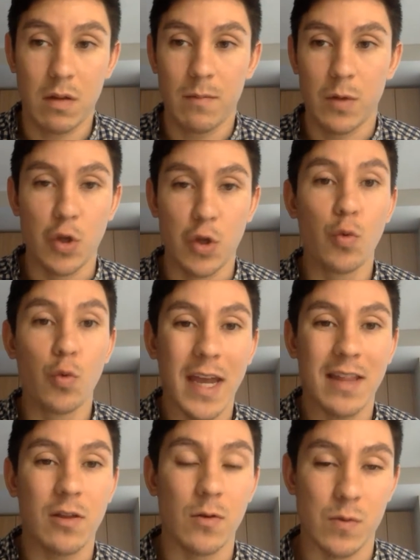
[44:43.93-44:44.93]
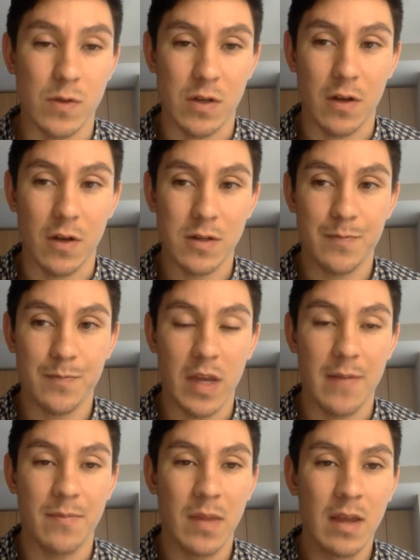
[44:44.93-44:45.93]
you will get those results.
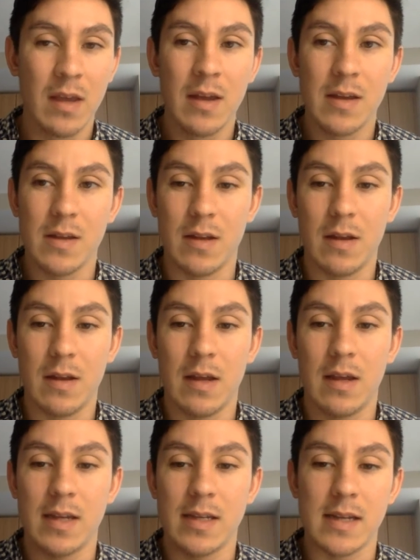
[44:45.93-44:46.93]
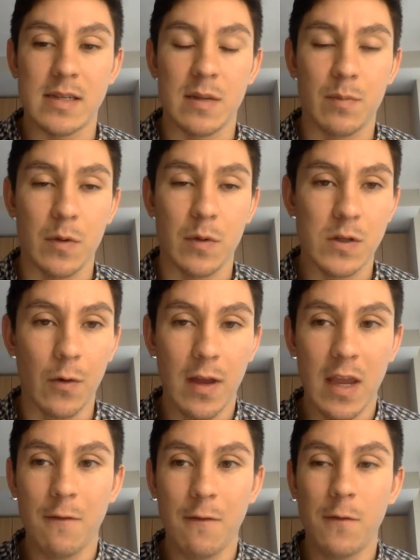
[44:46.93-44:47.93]
Okay, it, it, it's that simple. So
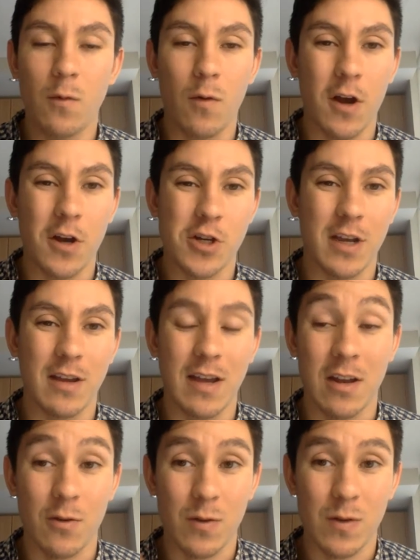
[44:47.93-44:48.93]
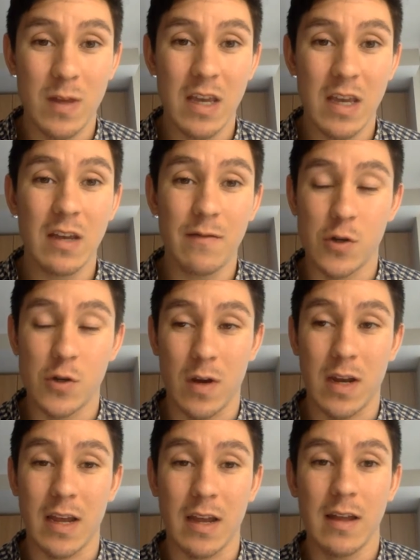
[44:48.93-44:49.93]
if you're watching and you're thinking of
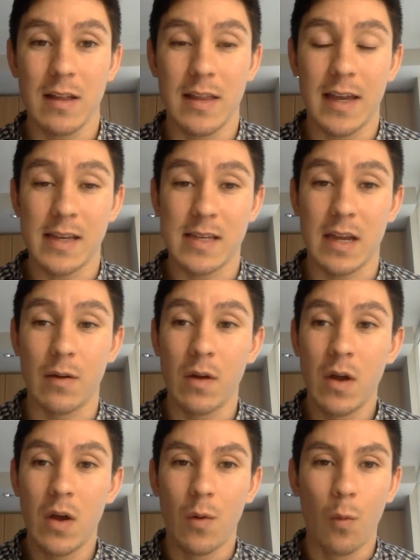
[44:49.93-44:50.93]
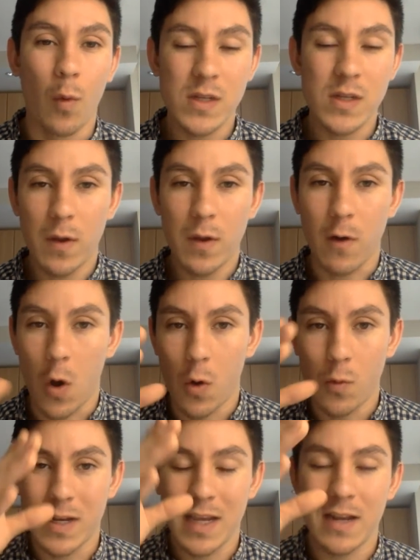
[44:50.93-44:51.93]
joining, like I said, once we've
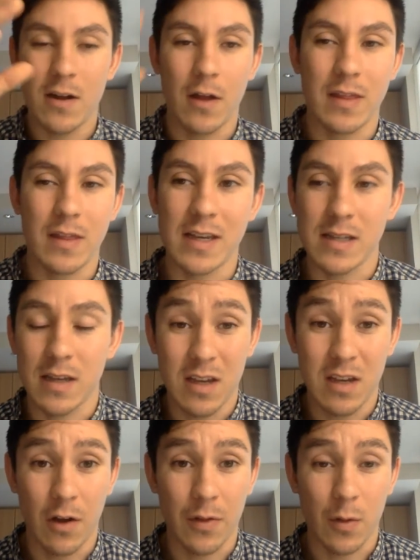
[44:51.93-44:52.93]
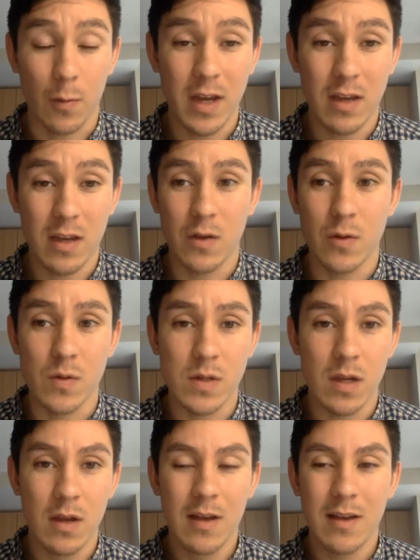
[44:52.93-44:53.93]
honed in on these on the right cues,
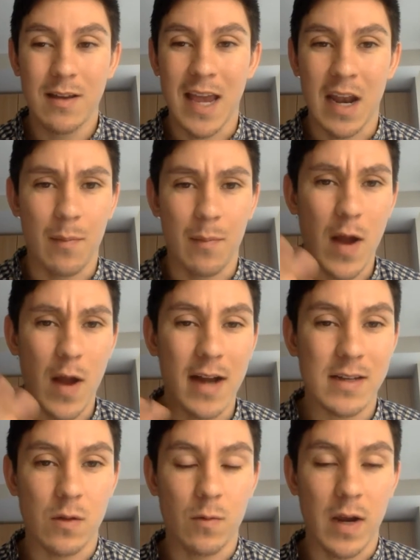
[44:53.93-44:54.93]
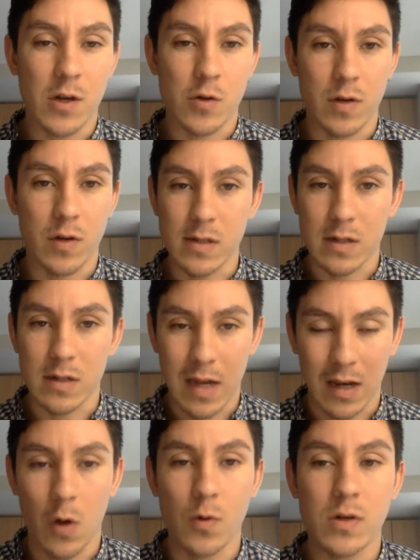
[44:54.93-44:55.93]
and I practice the right drills and, and
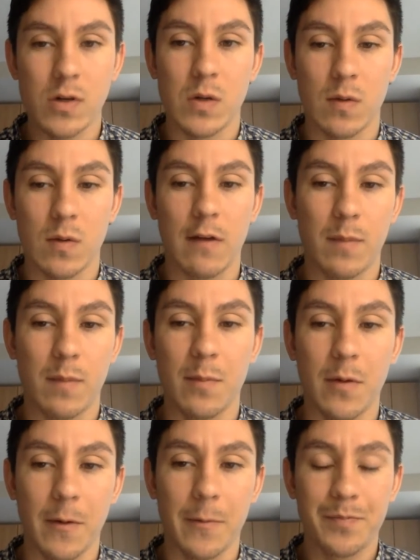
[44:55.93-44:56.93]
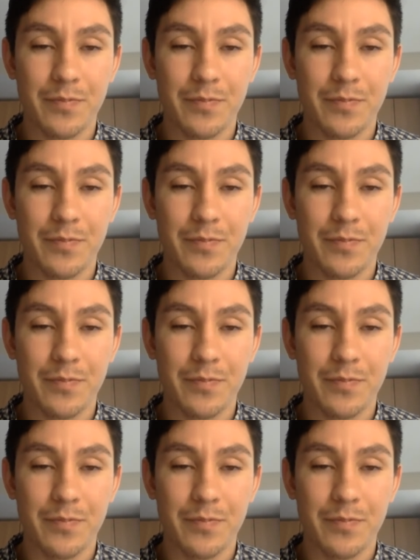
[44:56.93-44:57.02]
coach them to enough people,